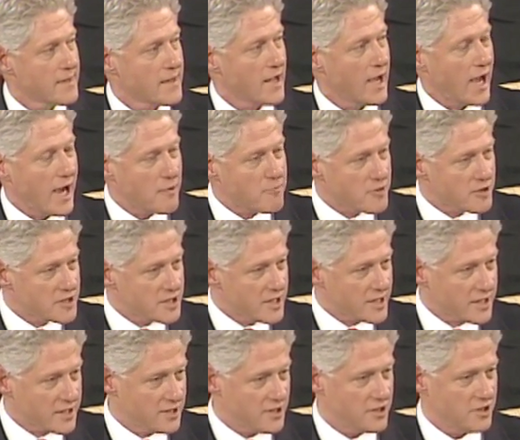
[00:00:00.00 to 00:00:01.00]
I
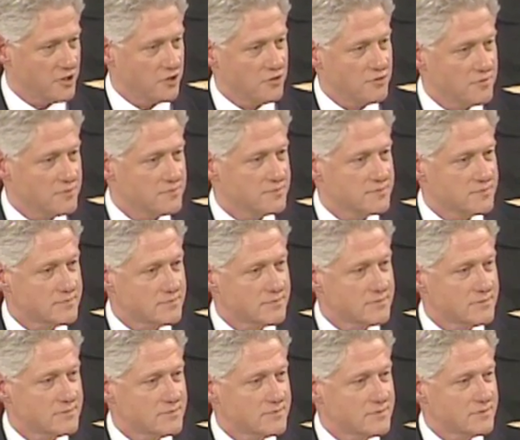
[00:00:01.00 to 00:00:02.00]
predict to you,
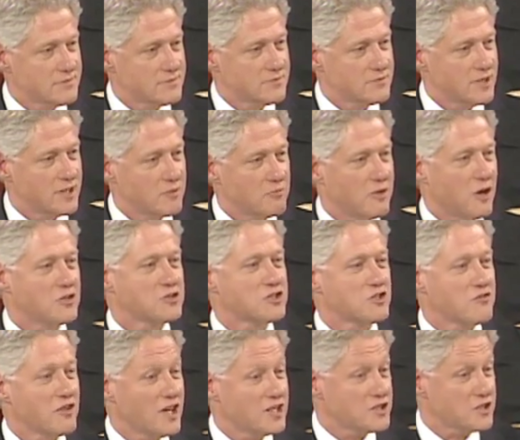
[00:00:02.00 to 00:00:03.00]
when most
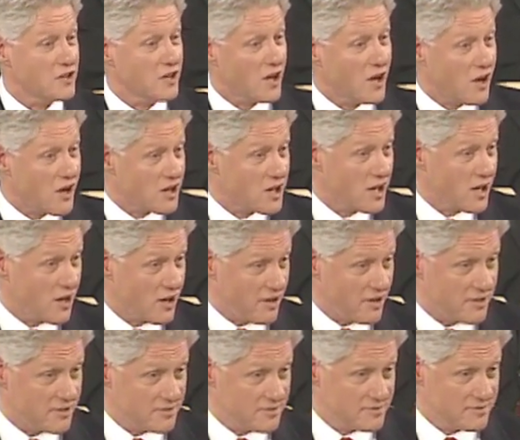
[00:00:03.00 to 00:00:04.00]
of us are long
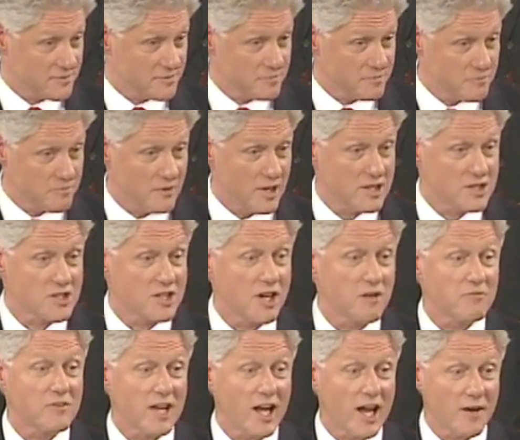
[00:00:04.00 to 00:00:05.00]
gone, but
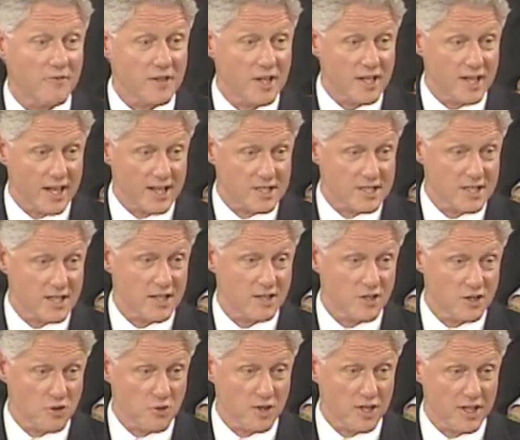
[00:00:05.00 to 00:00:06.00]
sometime in the next 10 to
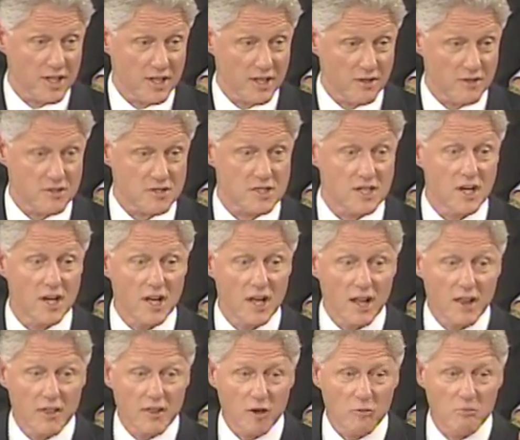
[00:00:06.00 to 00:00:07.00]
20 years,
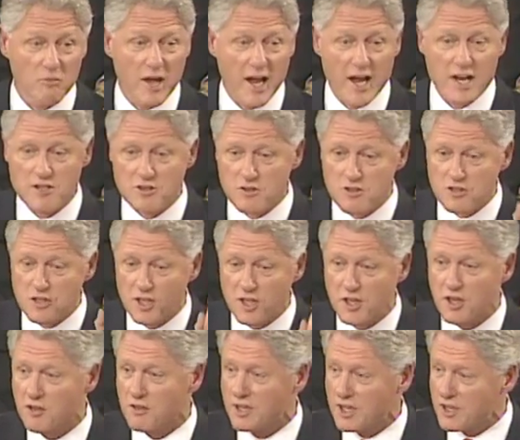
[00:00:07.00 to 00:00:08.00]
the major
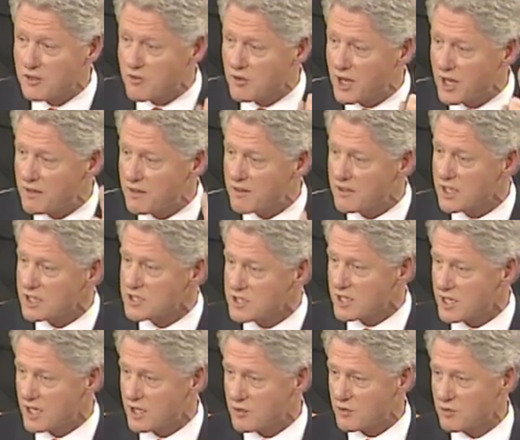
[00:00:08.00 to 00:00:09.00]
security threat this
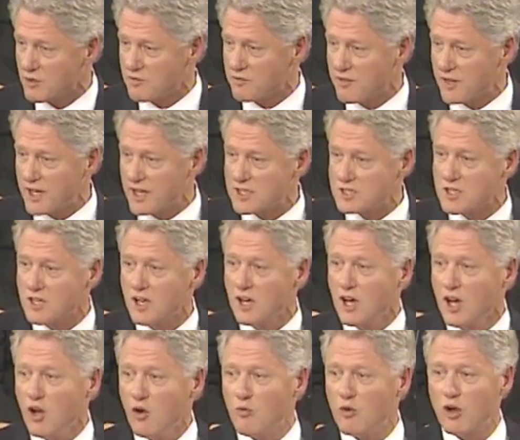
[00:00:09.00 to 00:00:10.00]
country will face
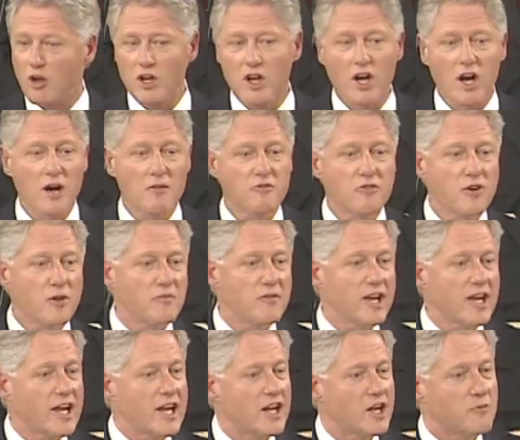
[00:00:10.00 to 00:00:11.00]
will come from the
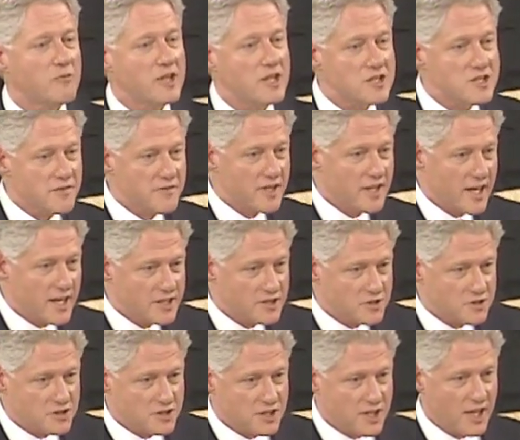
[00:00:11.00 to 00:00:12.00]
enemies of the
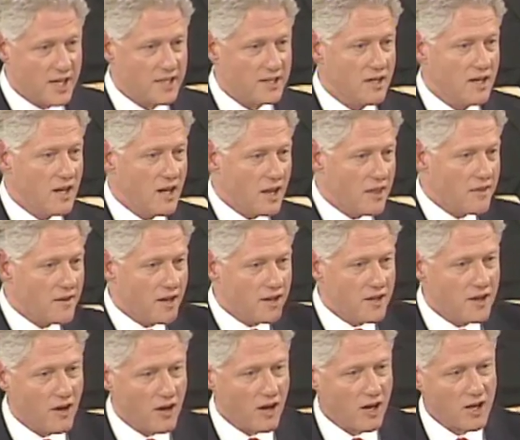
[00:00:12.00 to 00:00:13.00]
nation state, the
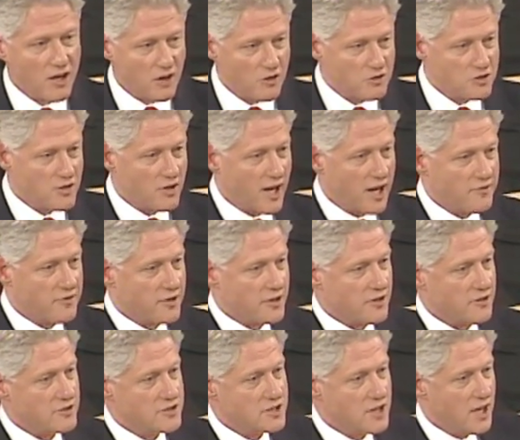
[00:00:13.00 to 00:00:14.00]
narco
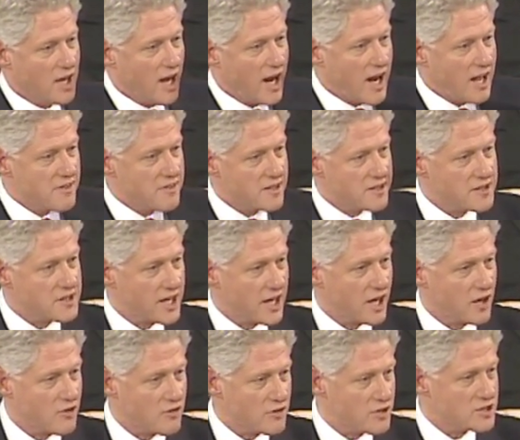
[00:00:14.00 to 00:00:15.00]
traffickers and the
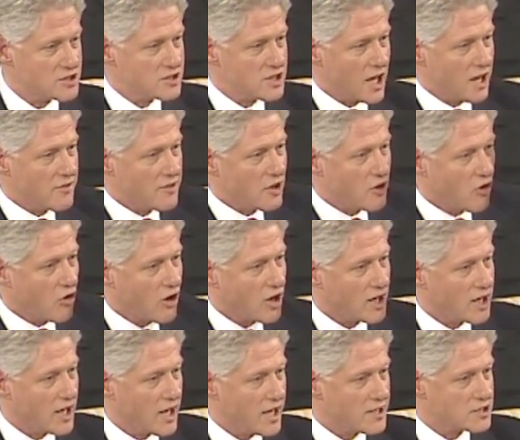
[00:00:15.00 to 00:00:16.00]
terrorists and the
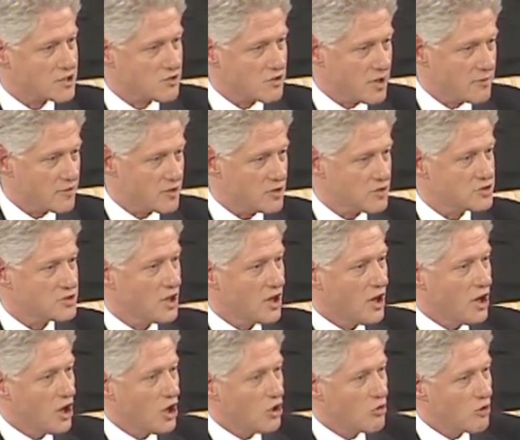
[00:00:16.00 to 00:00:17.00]
organized criminals
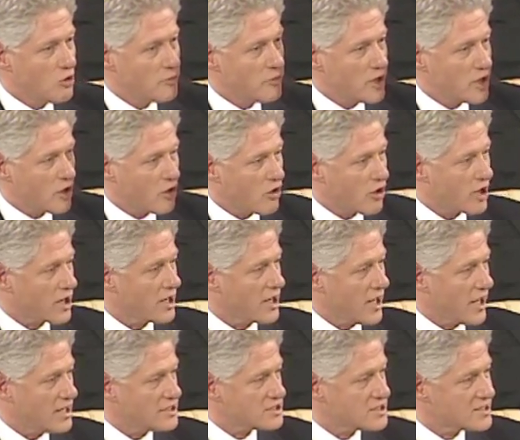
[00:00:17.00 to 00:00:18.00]
who will be
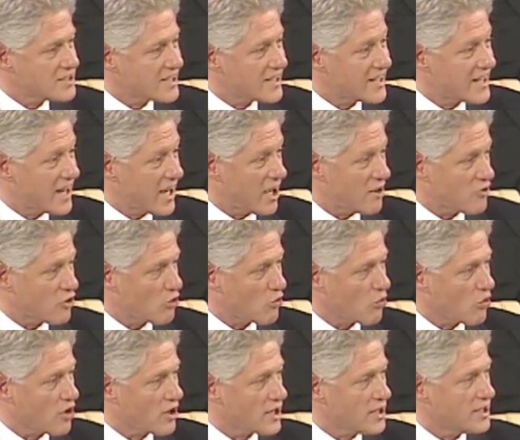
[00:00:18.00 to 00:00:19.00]
organized together,
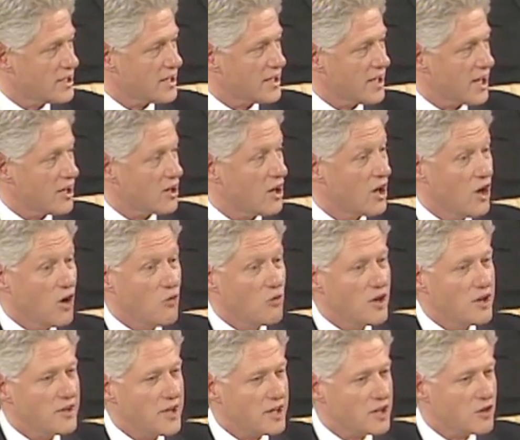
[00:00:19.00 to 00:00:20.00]
working together
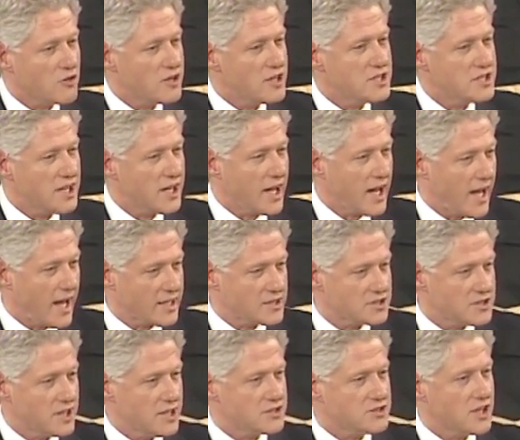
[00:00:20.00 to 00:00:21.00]
with increasing
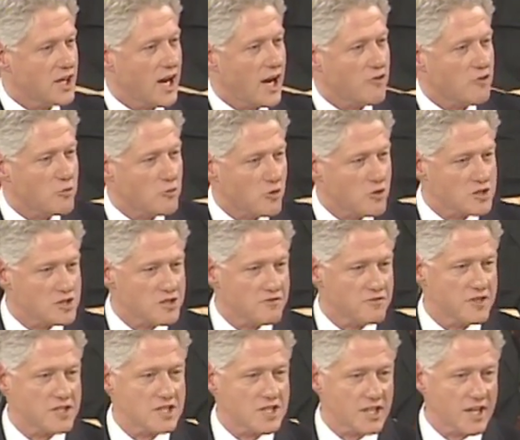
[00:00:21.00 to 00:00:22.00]
access to ever more
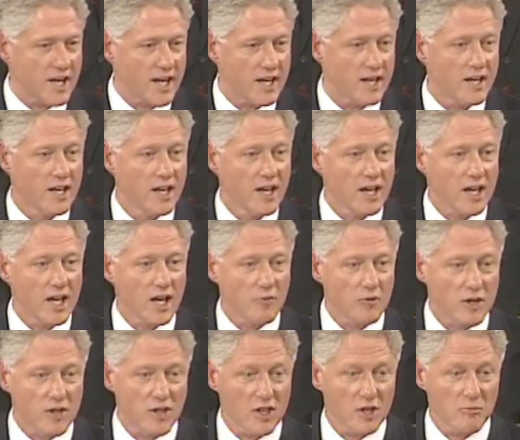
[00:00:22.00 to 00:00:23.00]
sophisticated
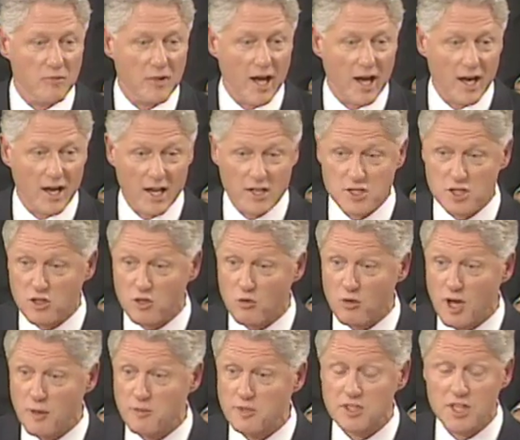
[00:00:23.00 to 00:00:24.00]
chemical and biological
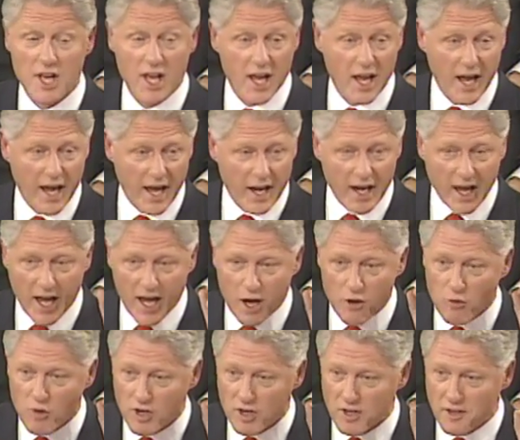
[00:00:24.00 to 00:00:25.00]
weapons. And I
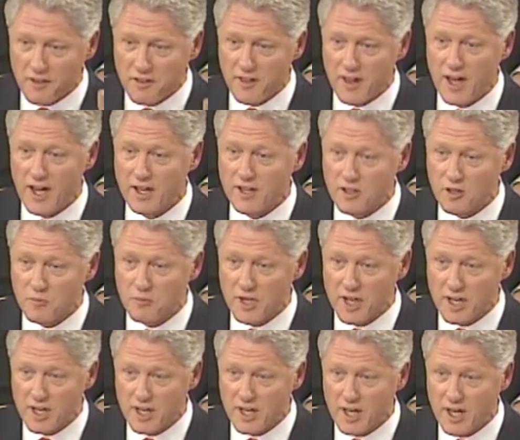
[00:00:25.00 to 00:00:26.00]
want to thank the
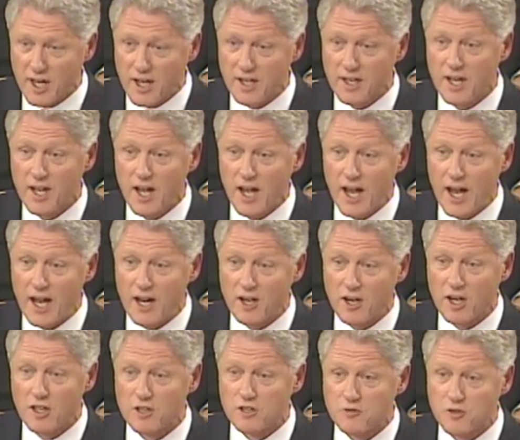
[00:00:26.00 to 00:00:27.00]
Pentagon and
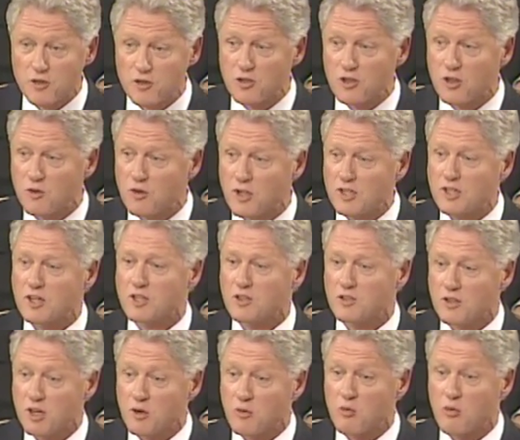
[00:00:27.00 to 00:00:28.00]
others for doing what they're
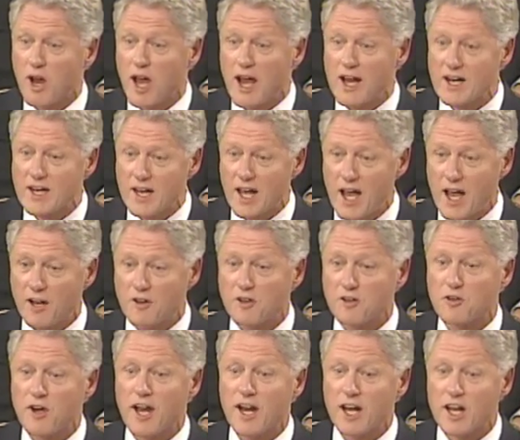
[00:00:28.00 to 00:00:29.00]
doing right now to
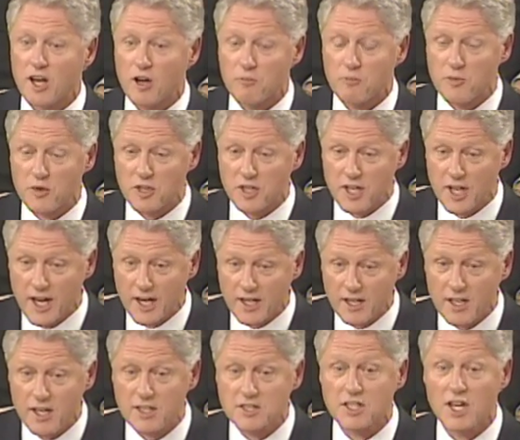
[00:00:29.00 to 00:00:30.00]
try to help protect
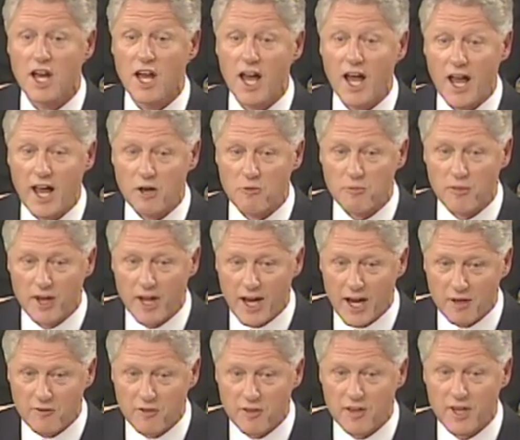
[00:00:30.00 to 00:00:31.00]
us and
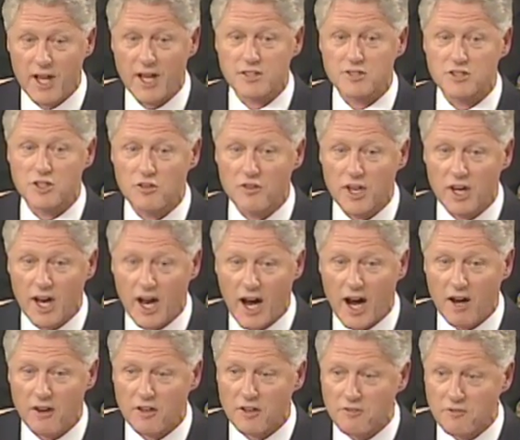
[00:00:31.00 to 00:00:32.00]
plan for that so that
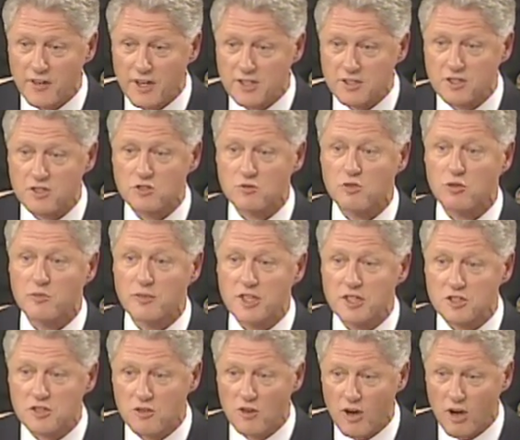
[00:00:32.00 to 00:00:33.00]
our defenses will be
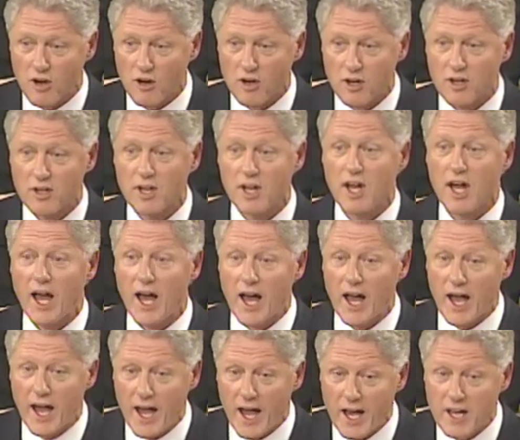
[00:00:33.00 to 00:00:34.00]
strong. I
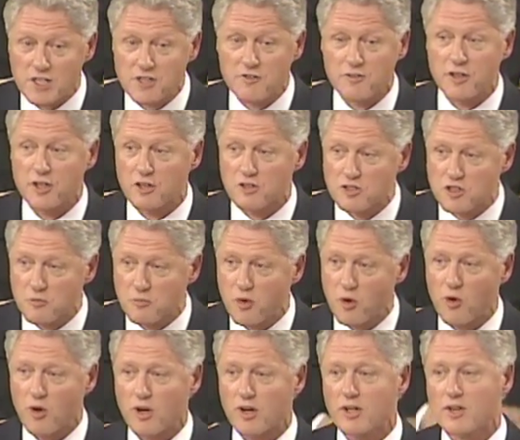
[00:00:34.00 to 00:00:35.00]
ask for your
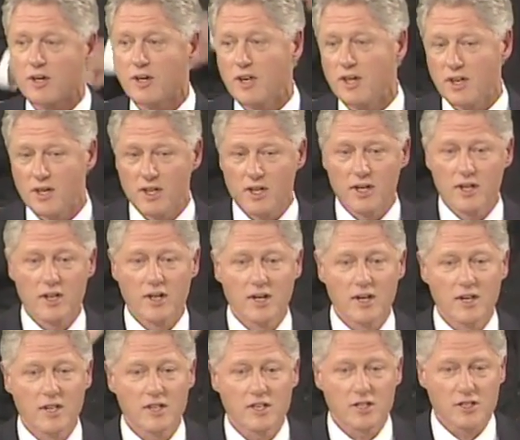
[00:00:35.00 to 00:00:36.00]
support
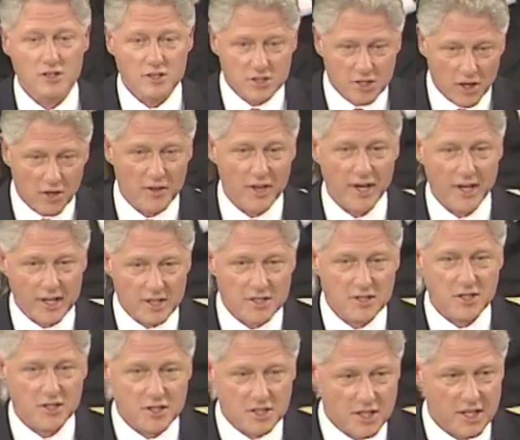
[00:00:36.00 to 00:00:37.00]
so they can
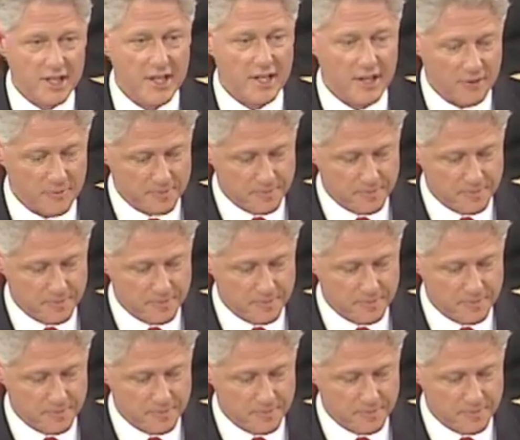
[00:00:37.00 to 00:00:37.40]
succeed.